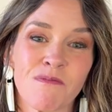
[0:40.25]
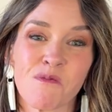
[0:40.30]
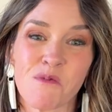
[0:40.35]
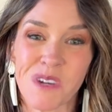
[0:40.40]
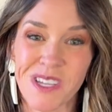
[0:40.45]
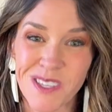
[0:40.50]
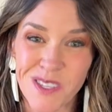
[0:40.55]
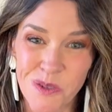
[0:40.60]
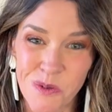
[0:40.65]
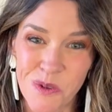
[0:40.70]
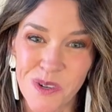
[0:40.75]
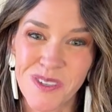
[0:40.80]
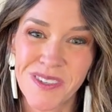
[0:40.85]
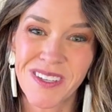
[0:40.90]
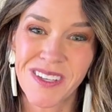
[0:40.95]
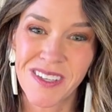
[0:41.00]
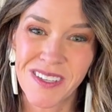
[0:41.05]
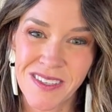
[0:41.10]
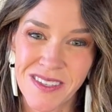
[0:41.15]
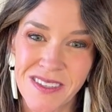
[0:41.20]

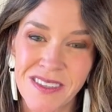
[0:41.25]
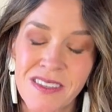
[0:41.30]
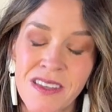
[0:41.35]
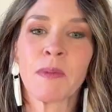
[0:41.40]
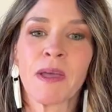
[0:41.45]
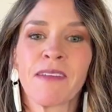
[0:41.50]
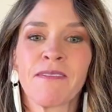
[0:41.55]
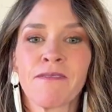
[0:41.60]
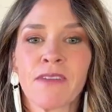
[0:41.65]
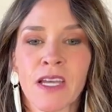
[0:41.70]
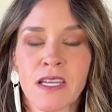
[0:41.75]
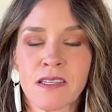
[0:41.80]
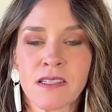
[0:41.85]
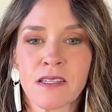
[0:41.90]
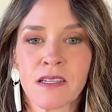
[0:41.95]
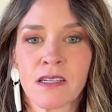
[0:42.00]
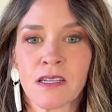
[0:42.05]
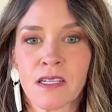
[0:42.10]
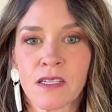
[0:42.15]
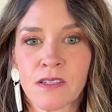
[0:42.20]
resources
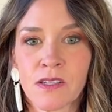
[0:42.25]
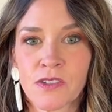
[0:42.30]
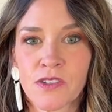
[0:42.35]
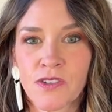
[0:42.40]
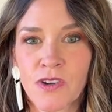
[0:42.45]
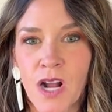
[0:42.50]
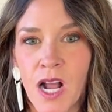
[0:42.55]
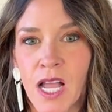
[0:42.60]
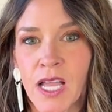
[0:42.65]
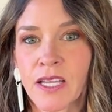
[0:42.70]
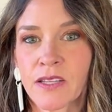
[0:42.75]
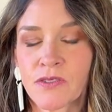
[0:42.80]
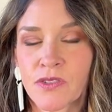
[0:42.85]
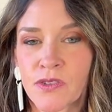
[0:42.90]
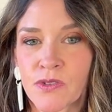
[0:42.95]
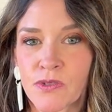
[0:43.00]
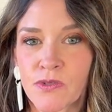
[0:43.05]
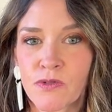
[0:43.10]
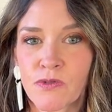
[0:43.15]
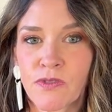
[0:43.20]
invested into trying
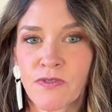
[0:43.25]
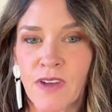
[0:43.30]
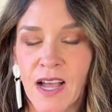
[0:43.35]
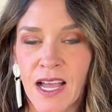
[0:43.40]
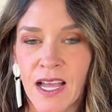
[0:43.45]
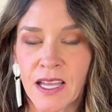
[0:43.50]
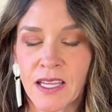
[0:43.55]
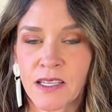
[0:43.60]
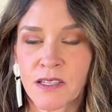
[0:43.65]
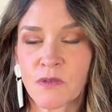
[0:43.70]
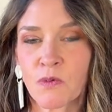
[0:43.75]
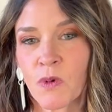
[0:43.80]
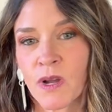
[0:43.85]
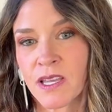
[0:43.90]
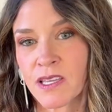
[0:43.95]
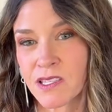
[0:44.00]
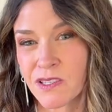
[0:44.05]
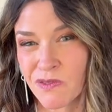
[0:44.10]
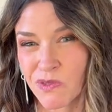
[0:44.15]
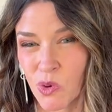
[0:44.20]
to find
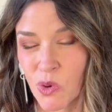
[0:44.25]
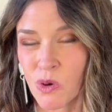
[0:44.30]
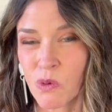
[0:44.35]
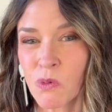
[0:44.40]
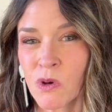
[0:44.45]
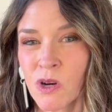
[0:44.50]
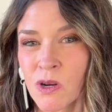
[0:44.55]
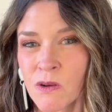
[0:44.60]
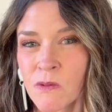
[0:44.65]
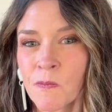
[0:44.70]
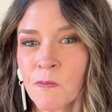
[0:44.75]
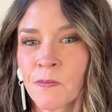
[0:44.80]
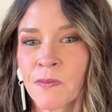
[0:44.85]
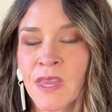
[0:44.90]
ways forward.